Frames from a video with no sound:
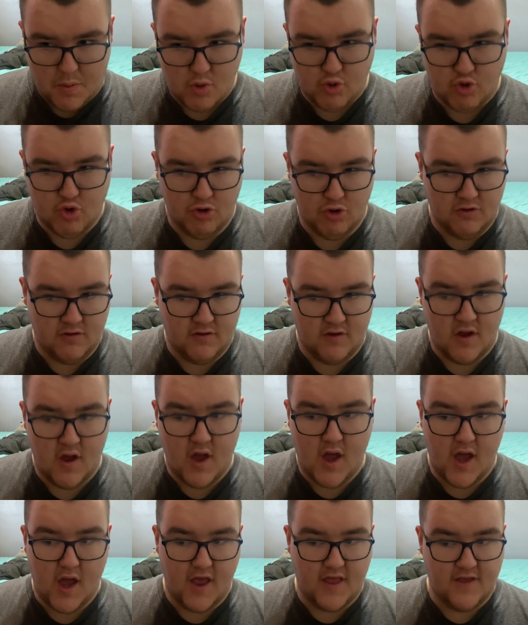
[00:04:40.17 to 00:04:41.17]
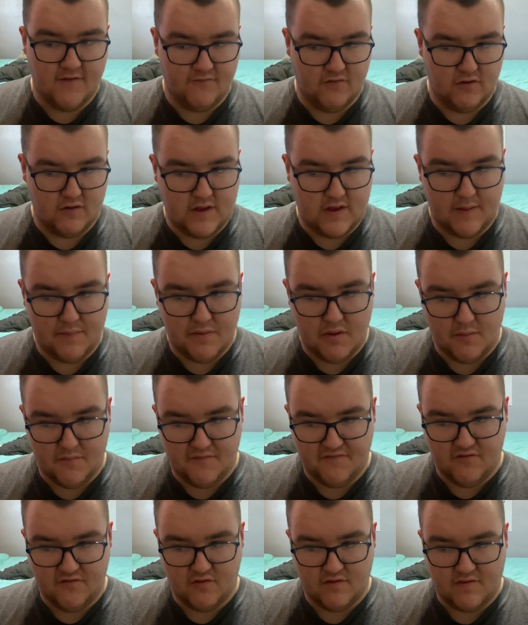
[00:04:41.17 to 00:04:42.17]
to her in the first episode
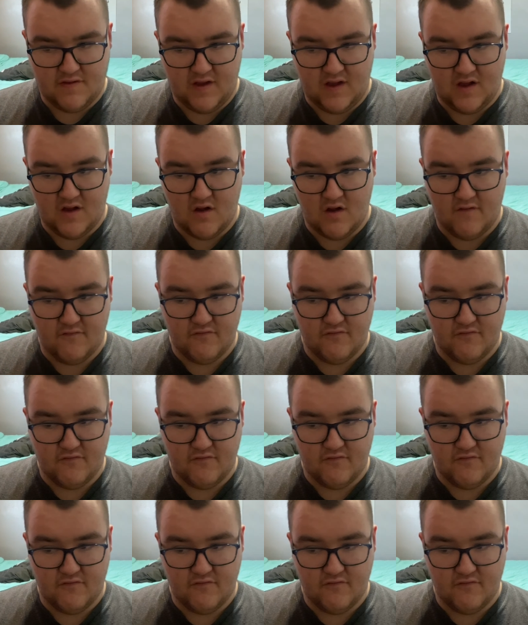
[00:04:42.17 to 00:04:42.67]
before Thea and